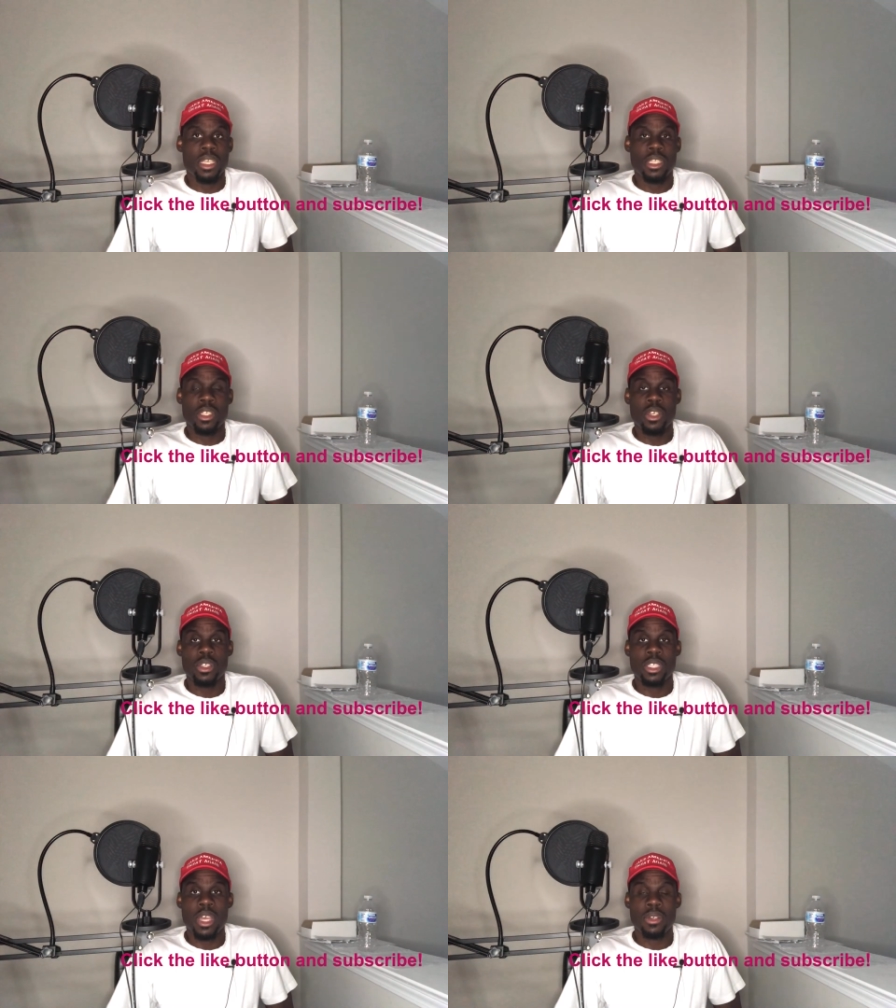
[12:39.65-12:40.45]

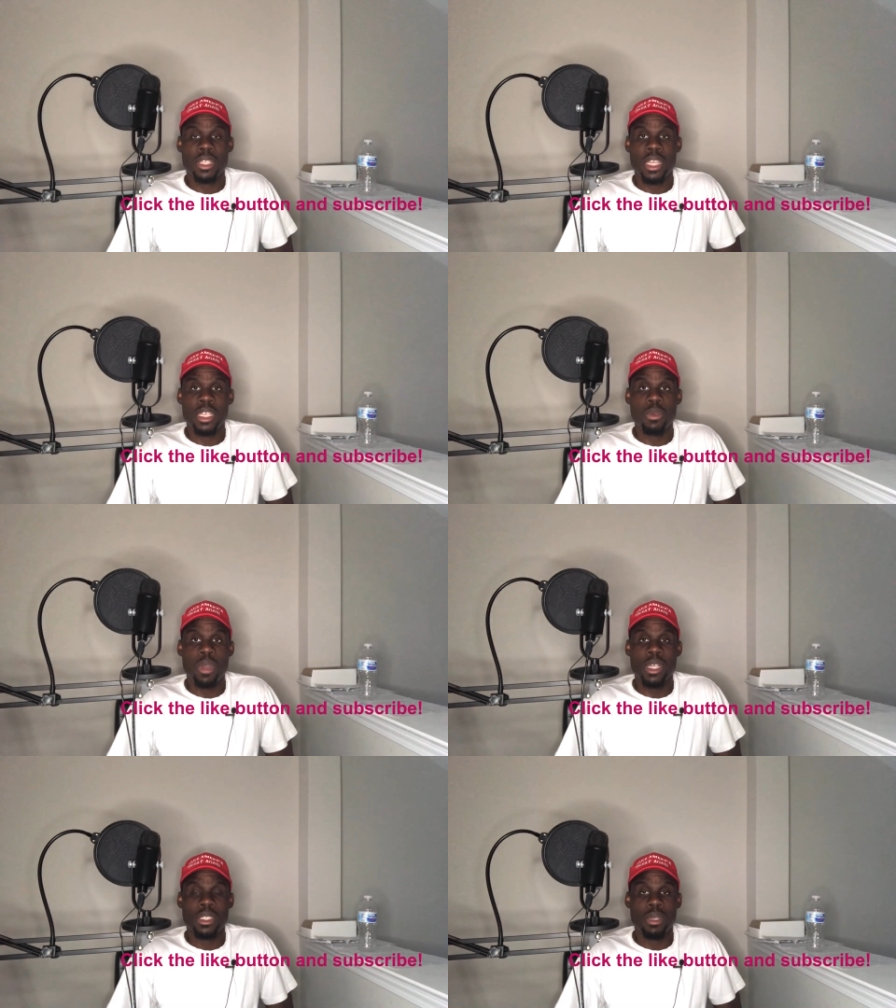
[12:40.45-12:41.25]
turns out that he
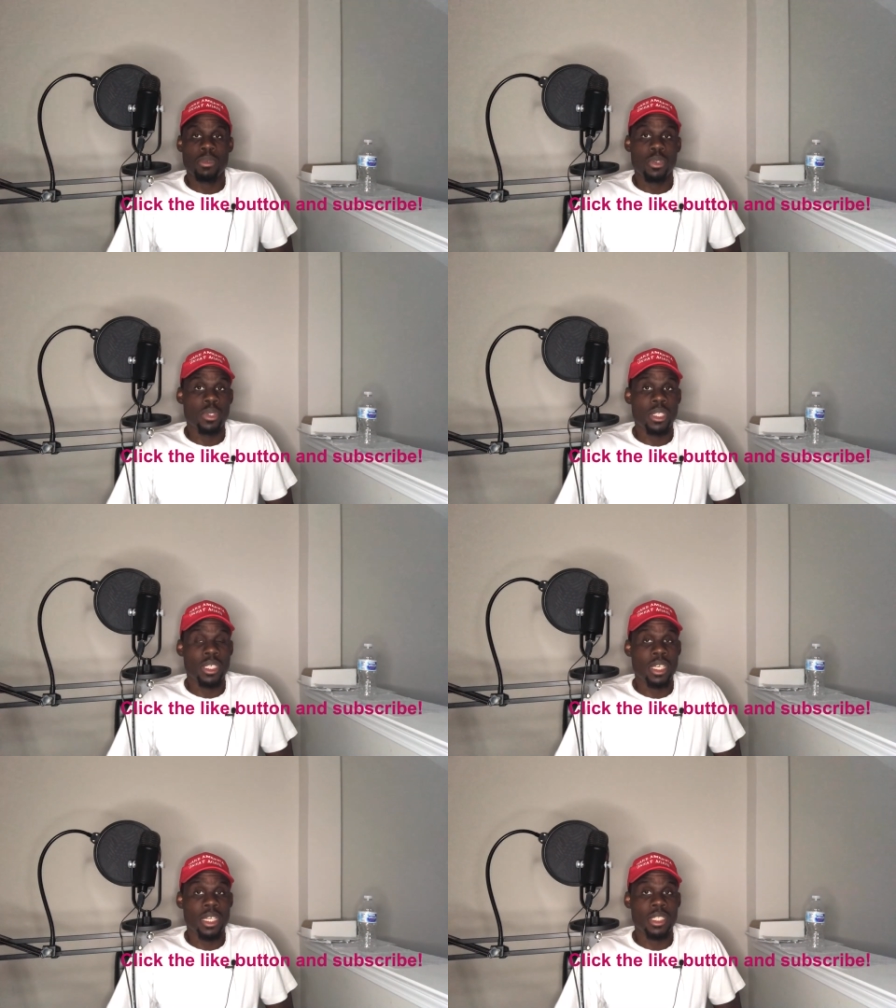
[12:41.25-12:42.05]
winds up using a
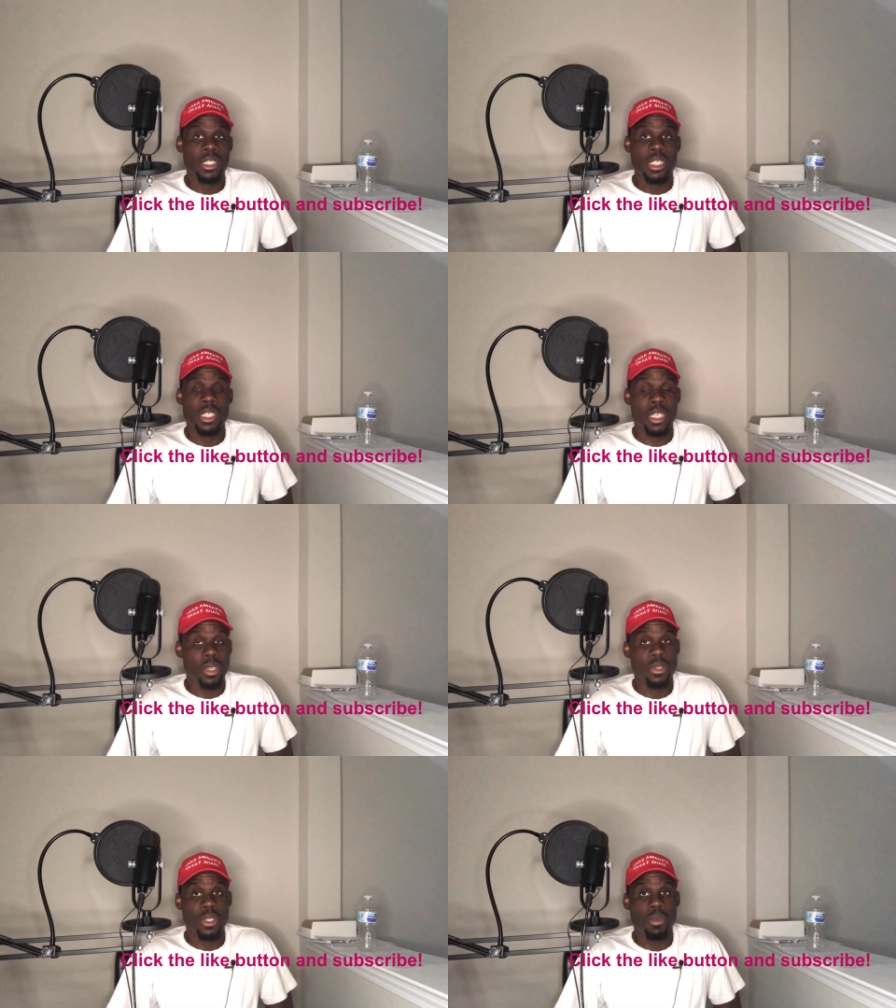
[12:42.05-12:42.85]
gun to
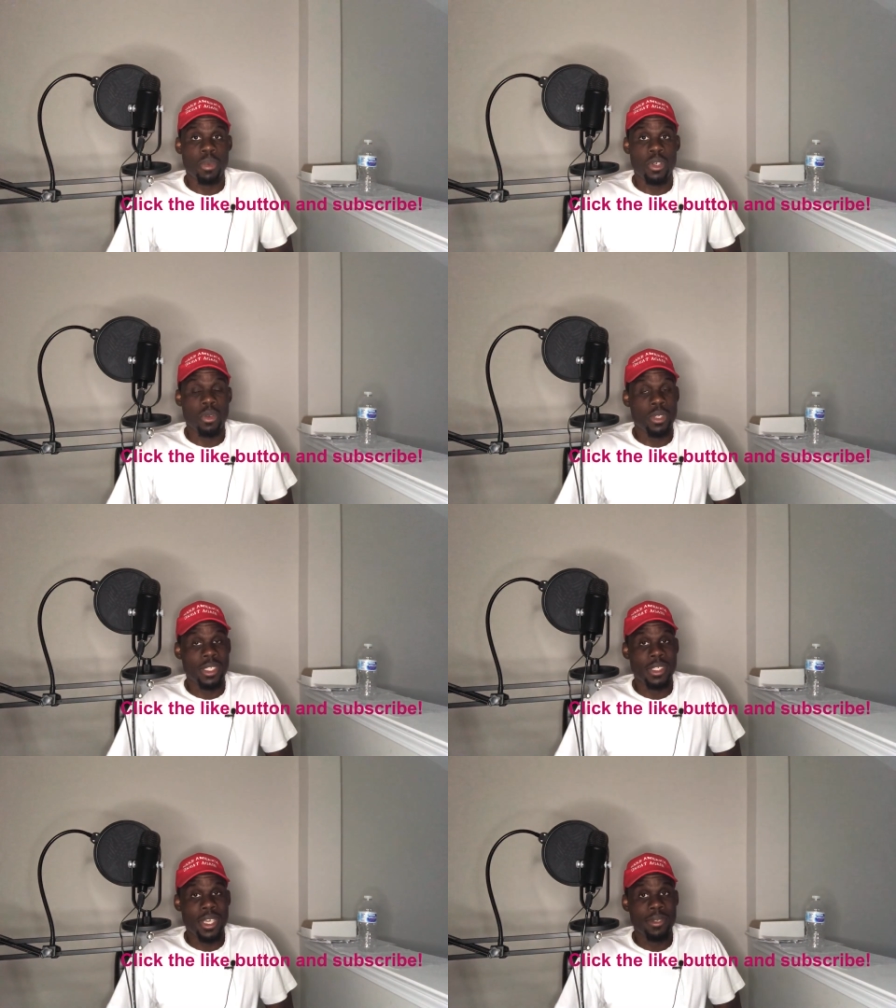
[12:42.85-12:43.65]
kill someone on a
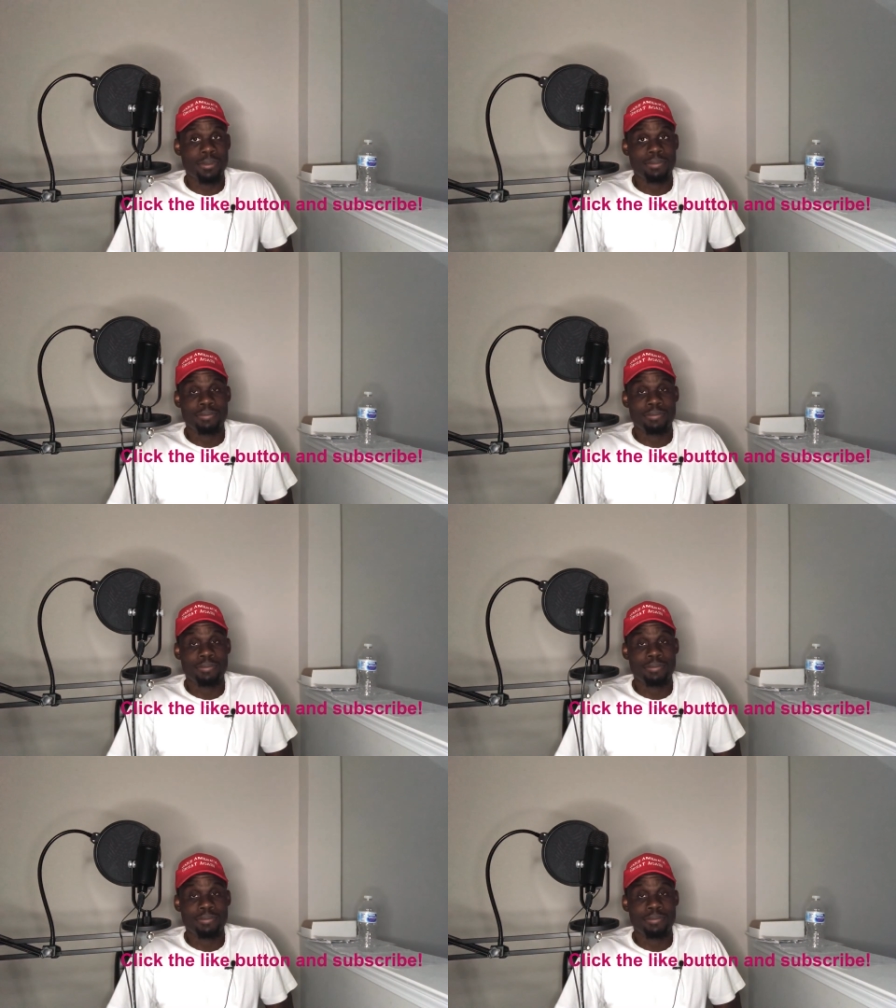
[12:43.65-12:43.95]
set?